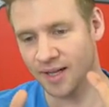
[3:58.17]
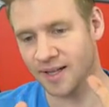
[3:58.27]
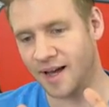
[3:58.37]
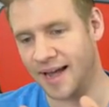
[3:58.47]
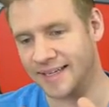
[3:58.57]

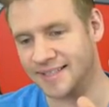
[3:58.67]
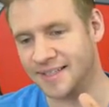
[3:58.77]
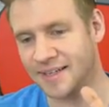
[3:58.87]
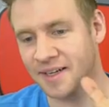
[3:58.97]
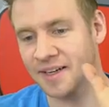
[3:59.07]

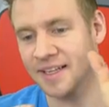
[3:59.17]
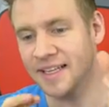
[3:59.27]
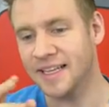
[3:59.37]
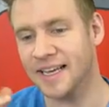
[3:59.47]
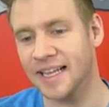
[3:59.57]
light
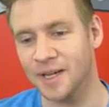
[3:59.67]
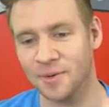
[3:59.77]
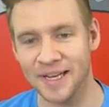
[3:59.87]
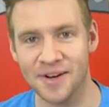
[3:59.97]
yellowy